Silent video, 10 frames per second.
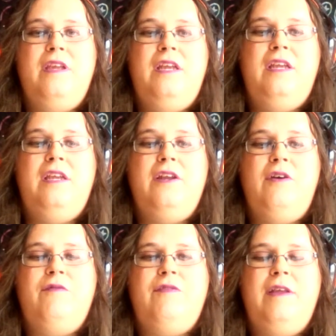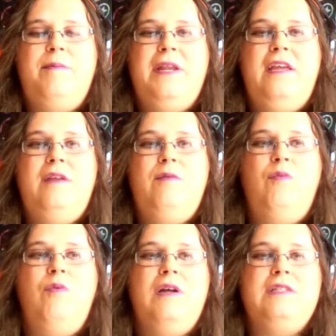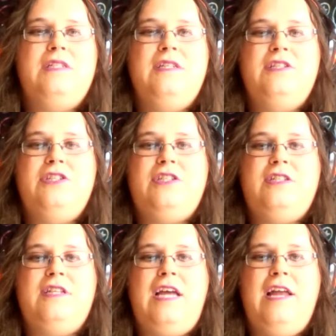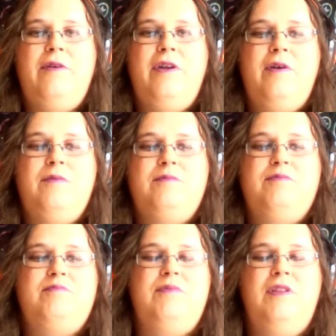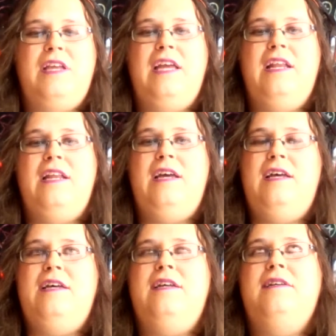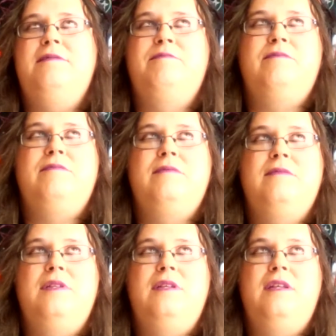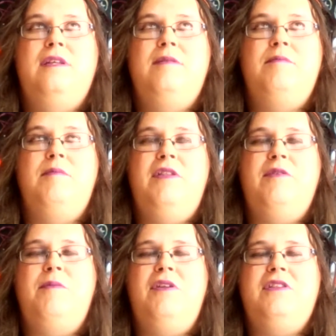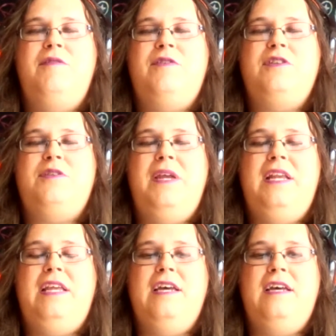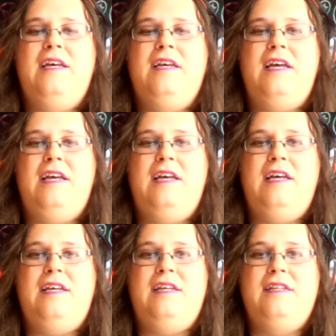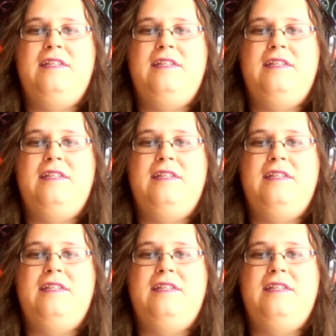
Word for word: you know, if anybody wants to just, I don't know, look at uh, Mother Multiverse Media, uh,